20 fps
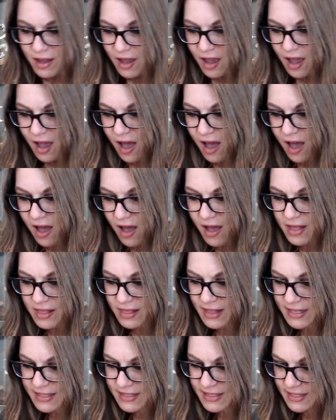Uh,
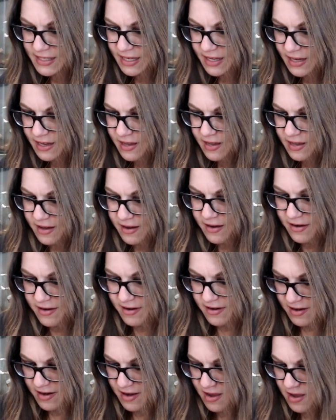let's see here.
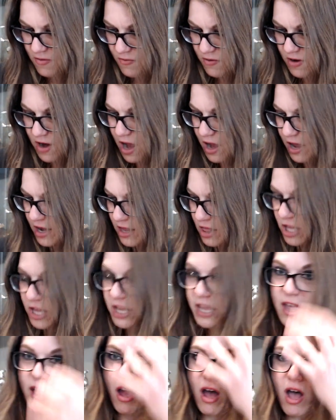We're not going to
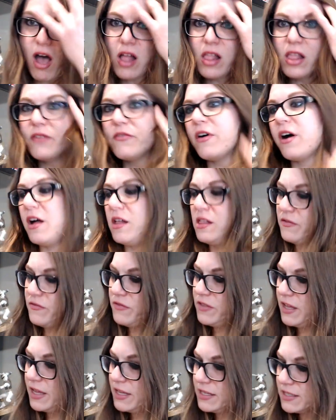look at all of all of
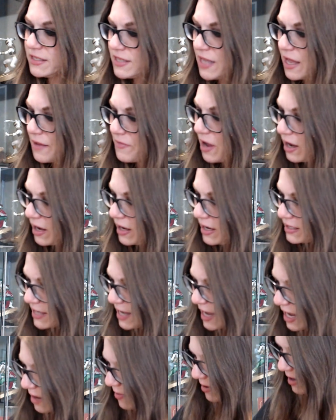these because I'm not going to
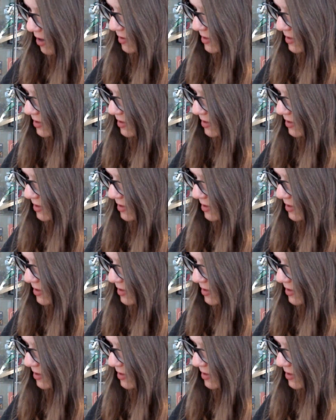take up anyone's